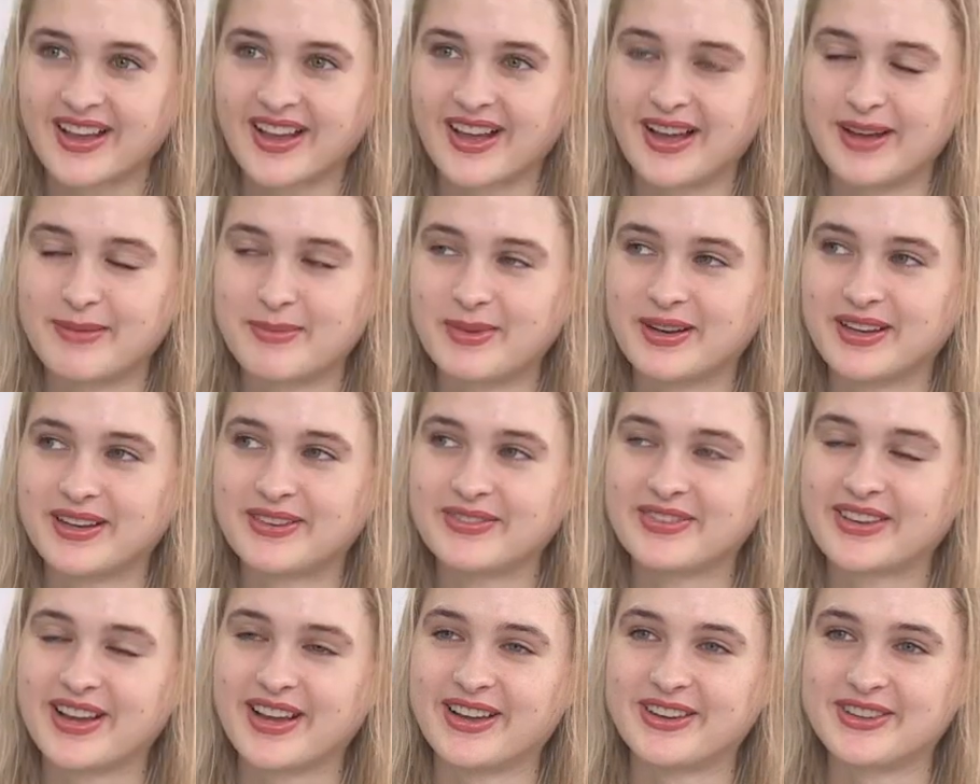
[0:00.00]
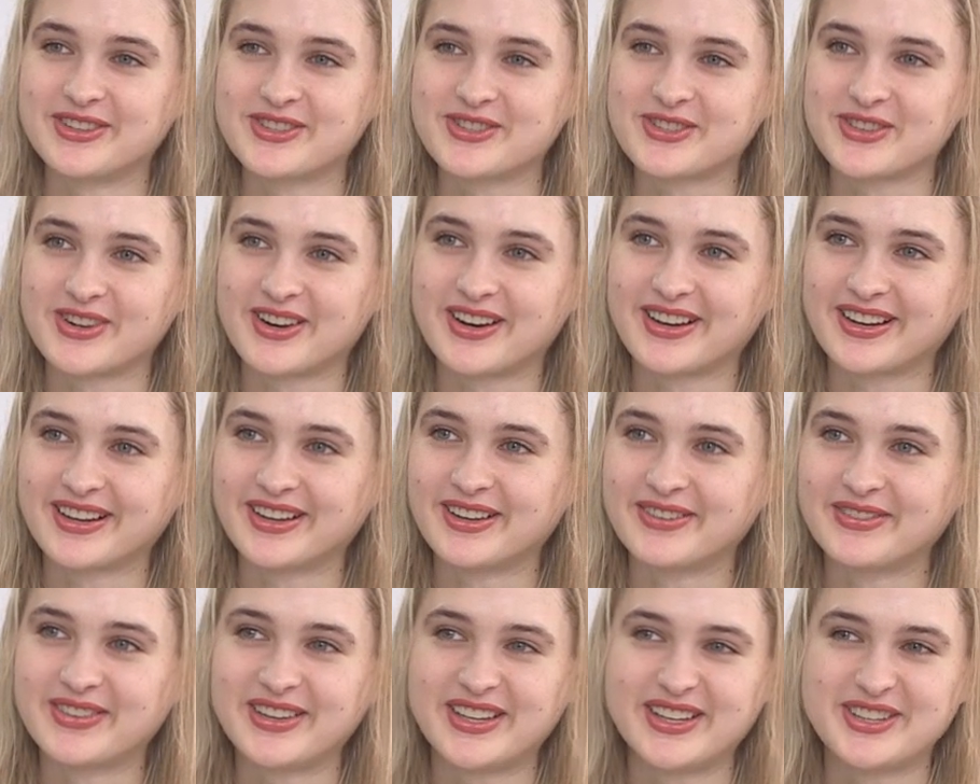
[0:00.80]
I love Counter-Strike. I
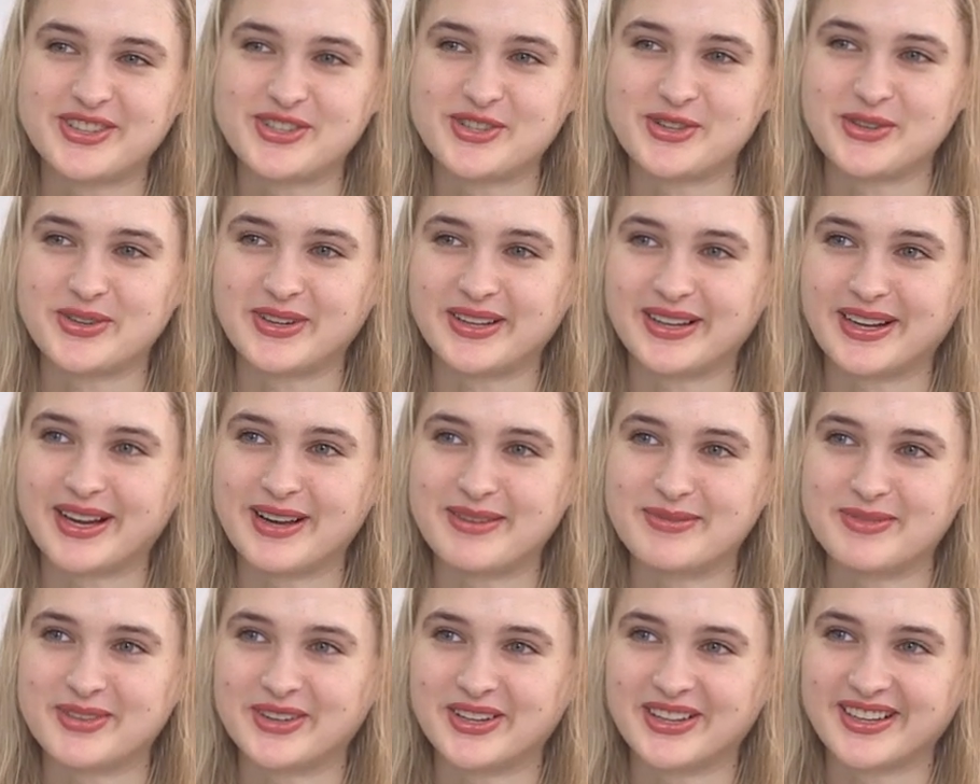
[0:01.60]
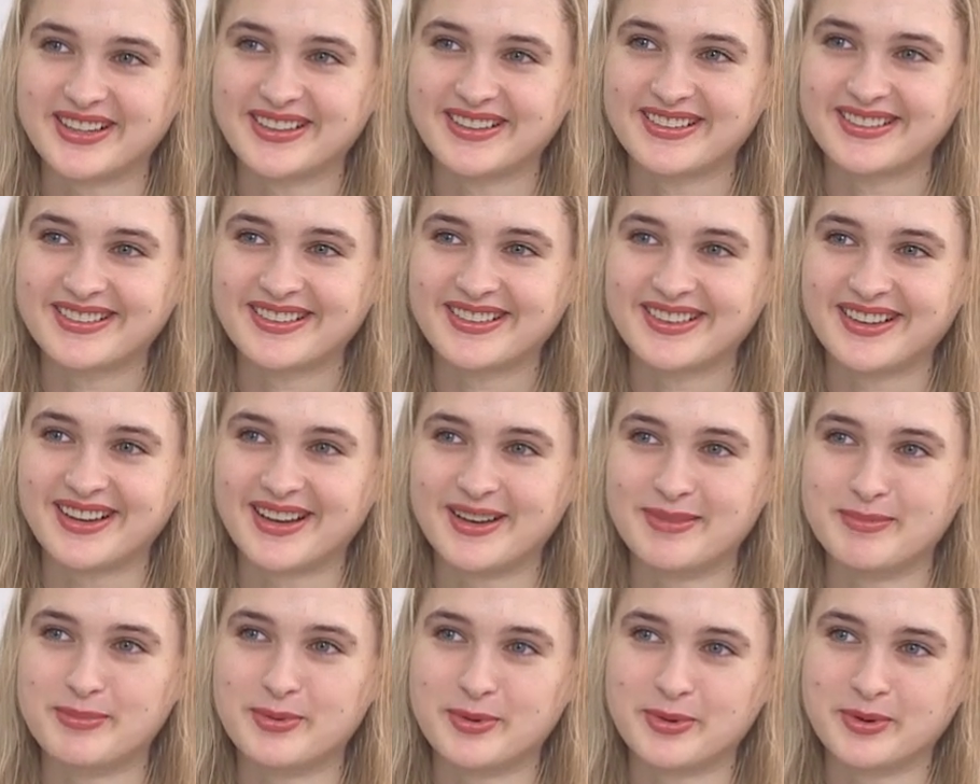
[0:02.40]
love any shooting game, really.
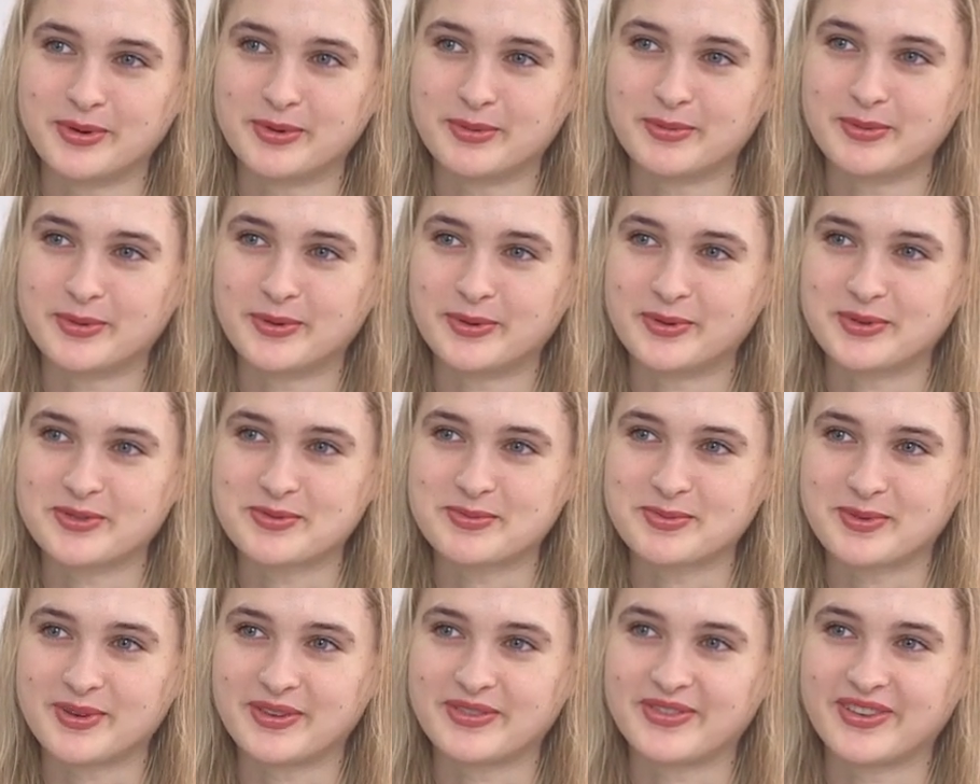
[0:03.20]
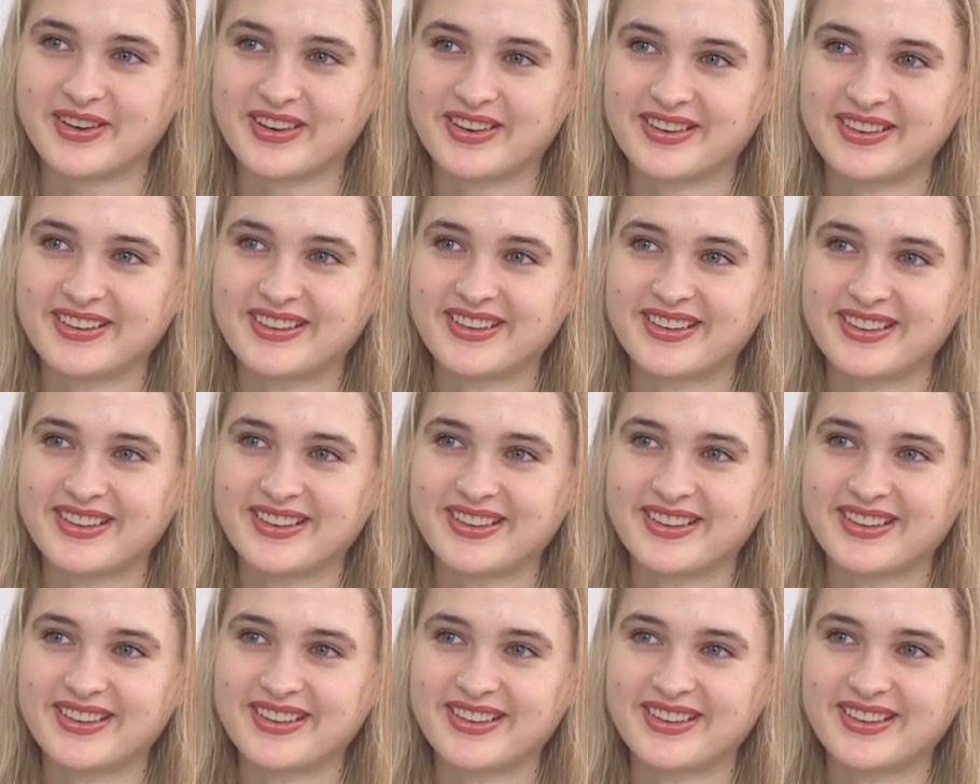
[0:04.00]
And Portal. Portal's pretty fun.